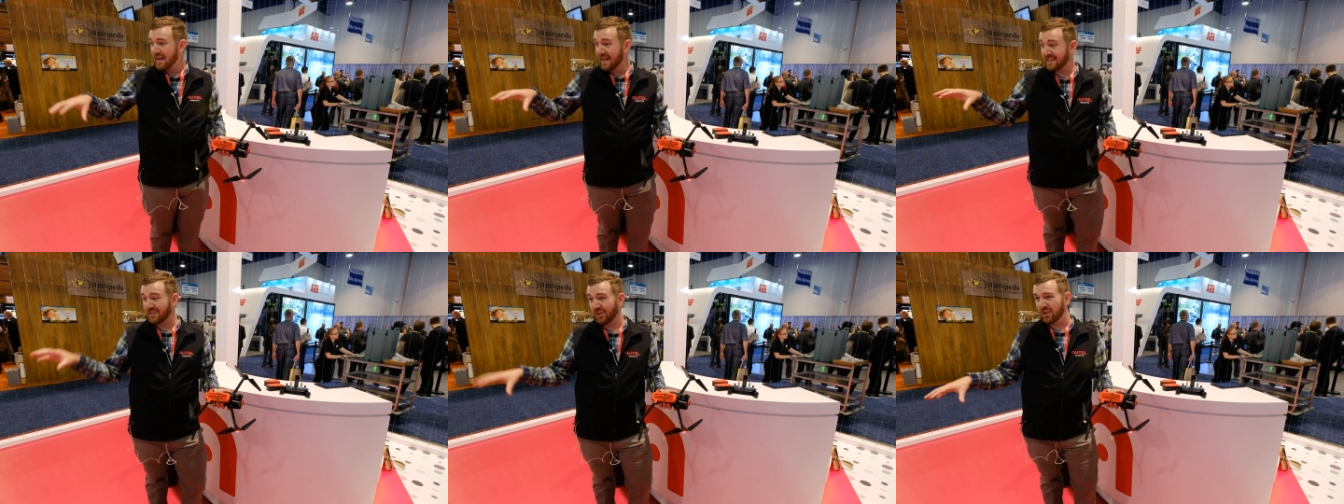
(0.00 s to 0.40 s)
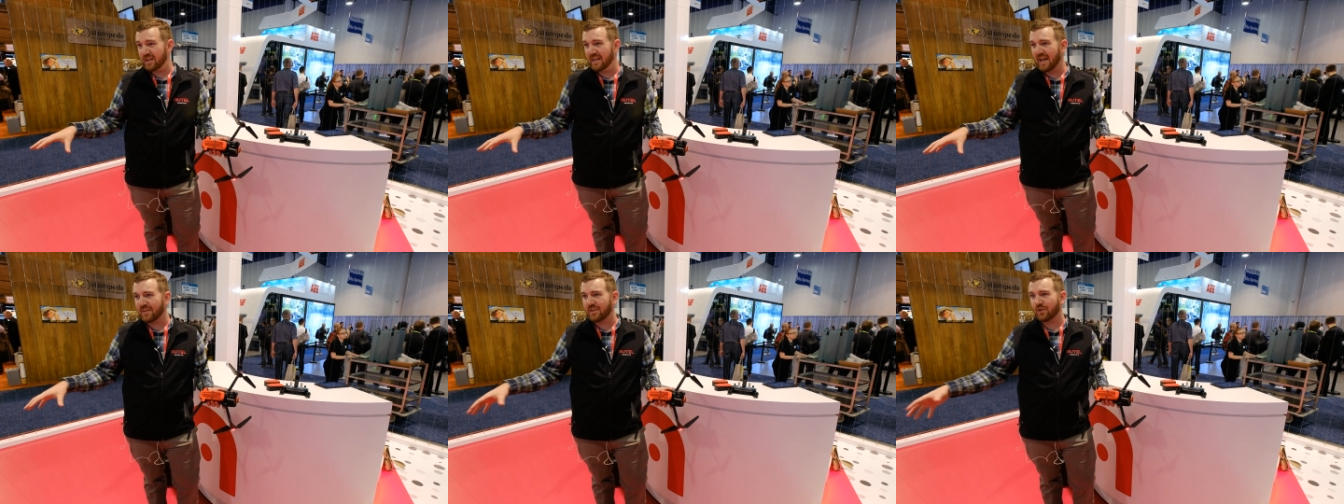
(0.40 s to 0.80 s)
it's
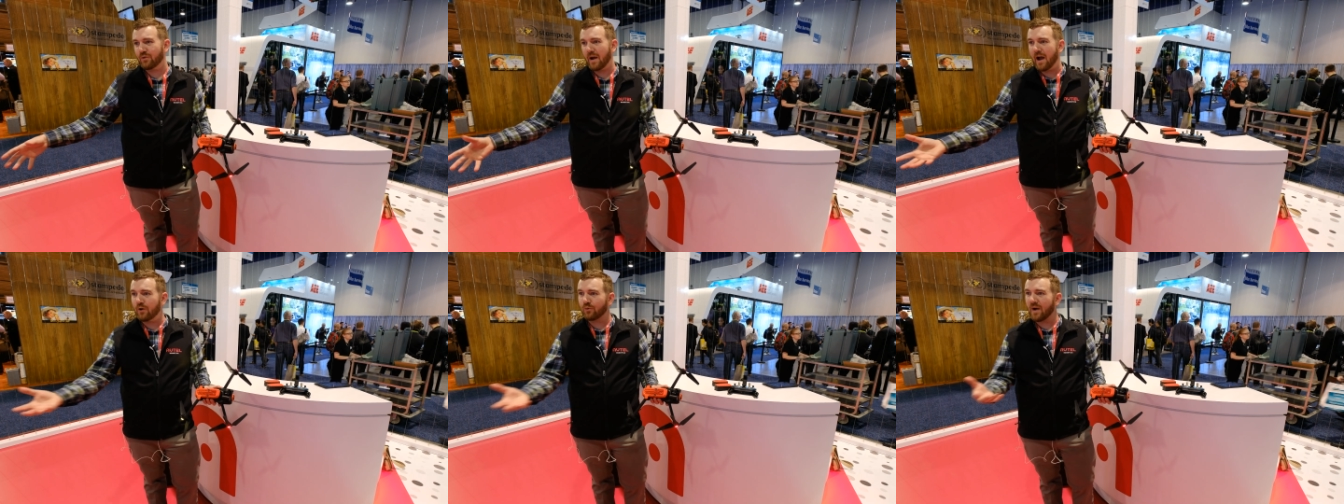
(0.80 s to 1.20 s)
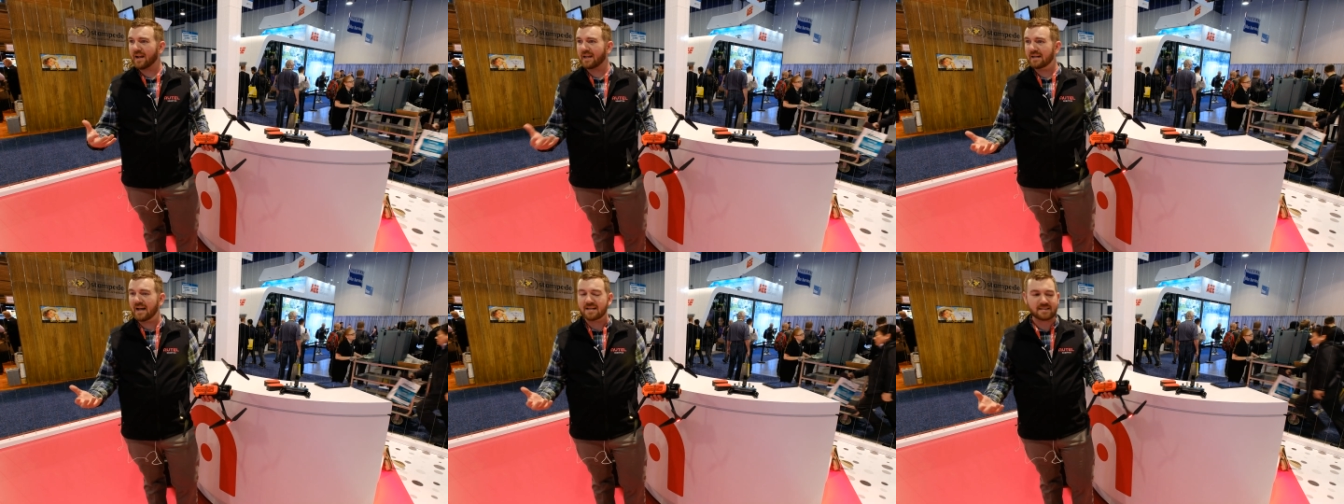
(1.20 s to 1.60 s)
looking at the ground,
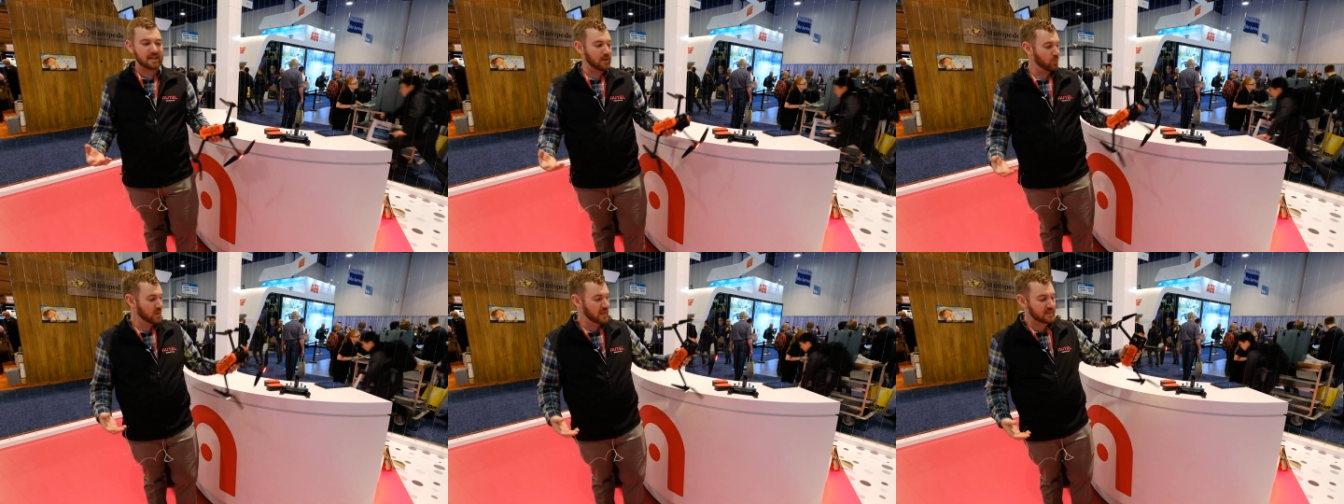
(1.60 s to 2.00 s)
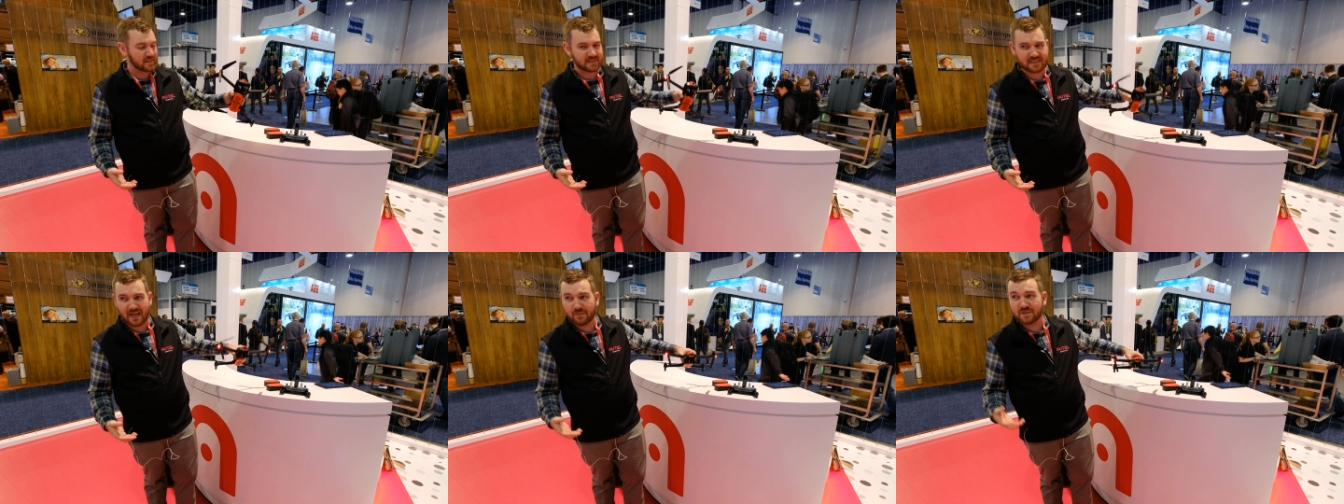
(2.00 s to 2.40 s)
recognizing it, and we get the
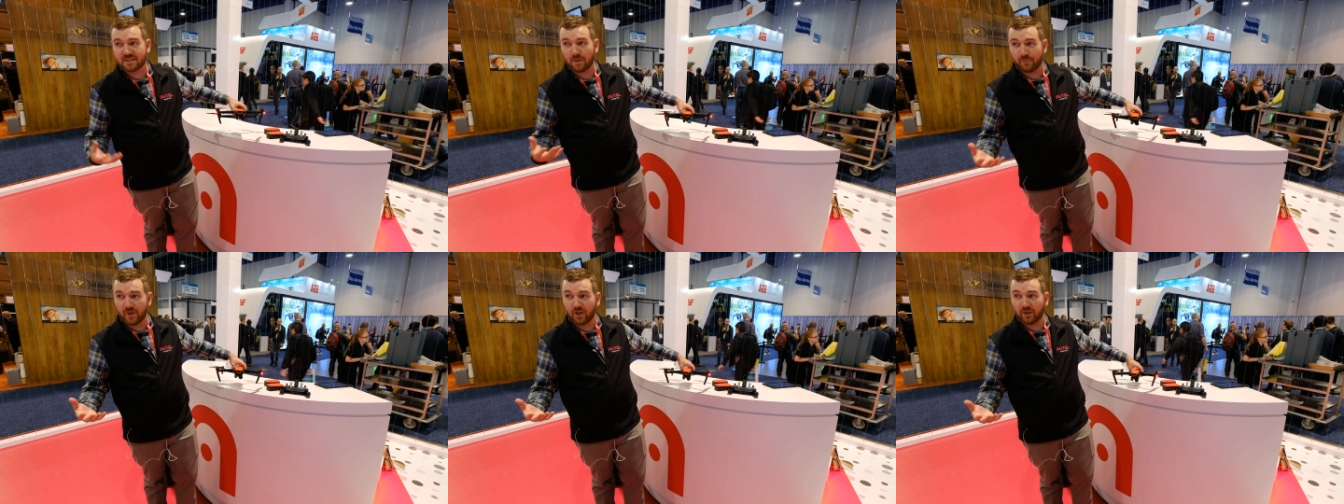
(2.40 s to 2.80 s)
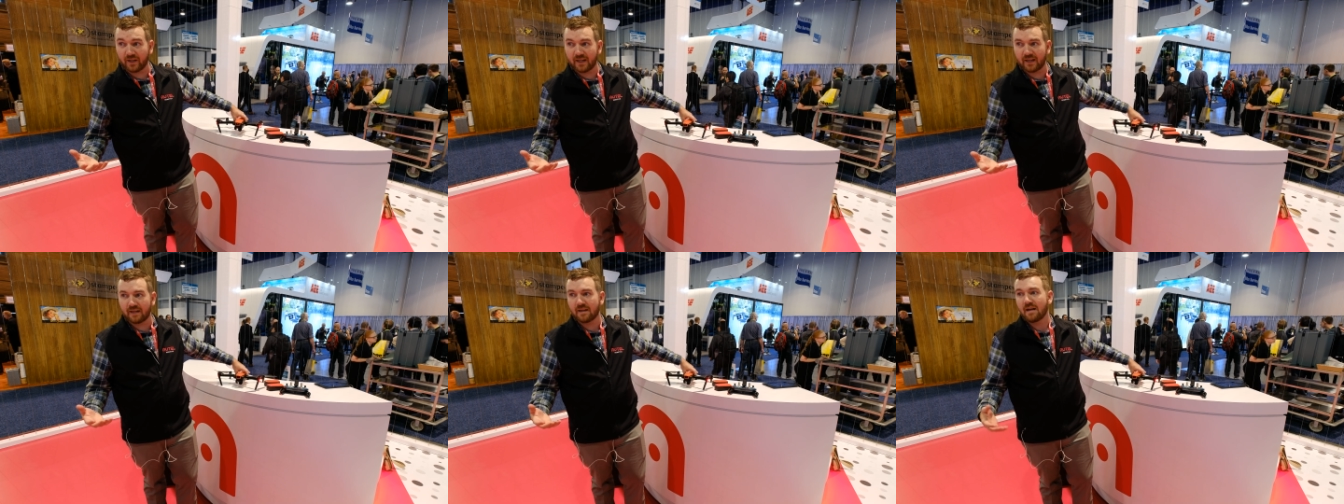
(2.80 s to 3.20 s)
same
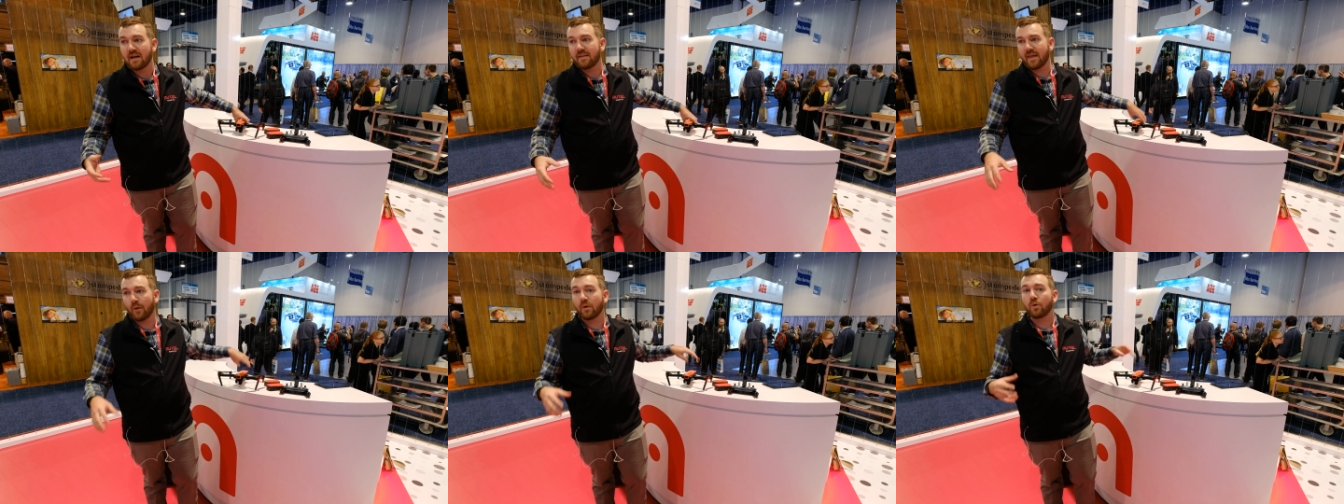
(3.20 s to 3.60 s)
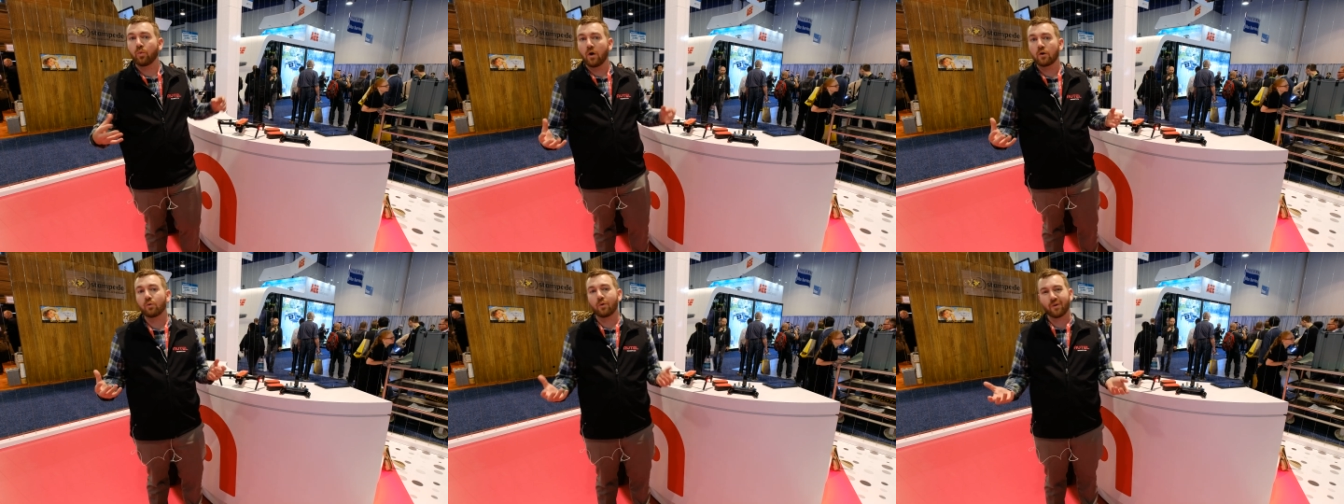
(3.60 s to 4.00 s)
stability that we
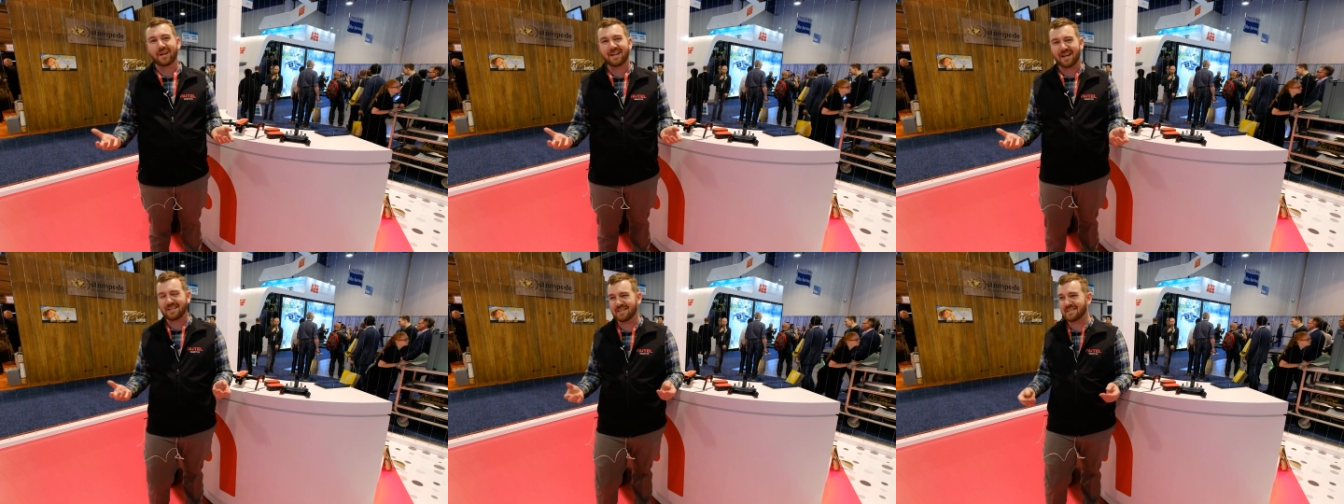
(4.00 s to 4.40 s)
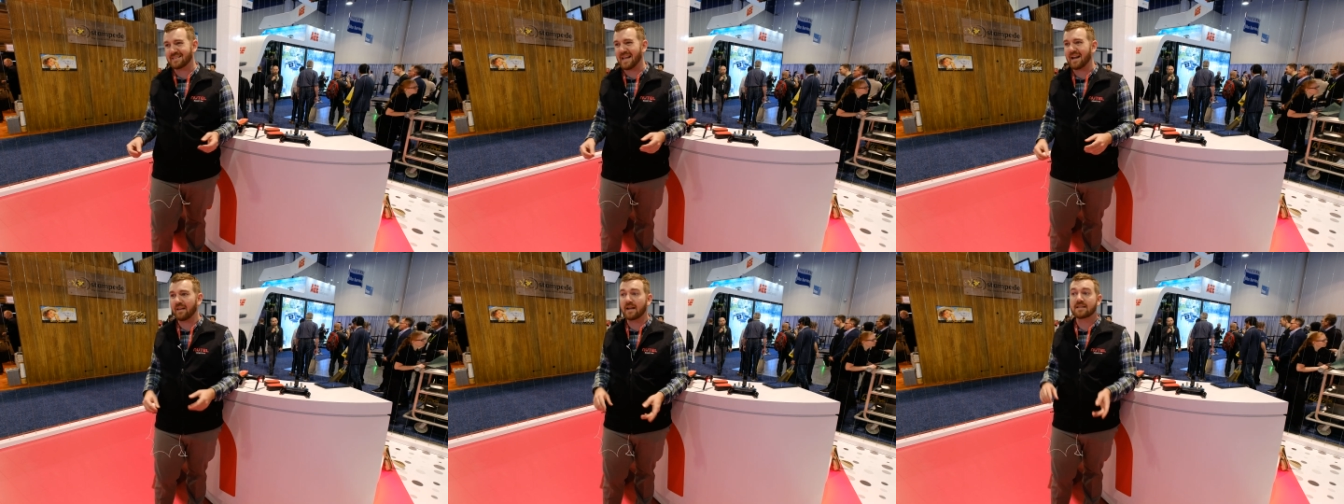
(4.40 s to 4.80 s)
would when we're connected to
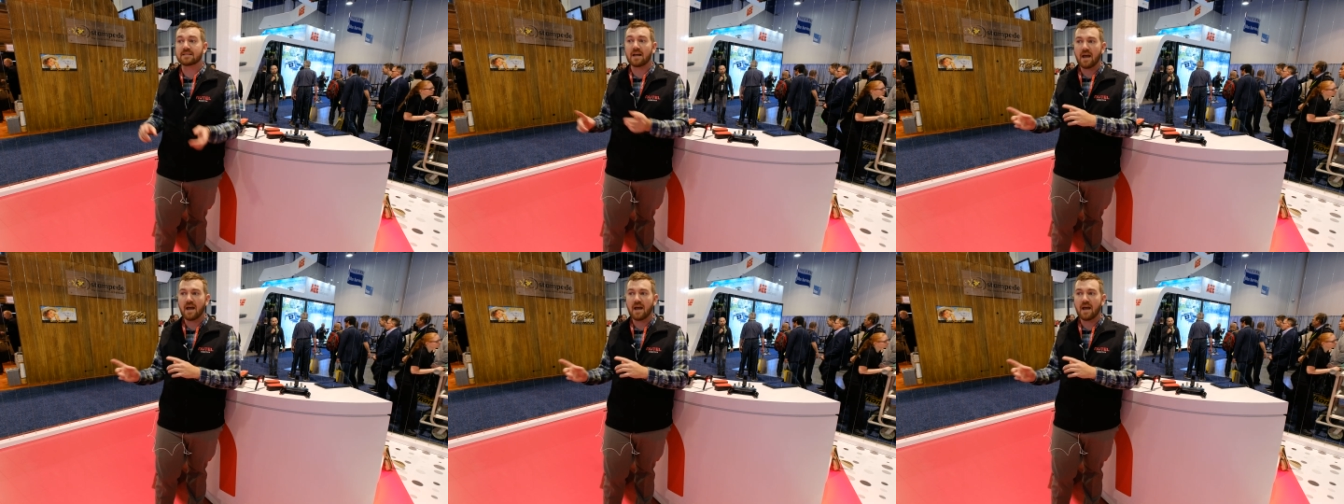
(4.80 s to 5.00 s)
satellites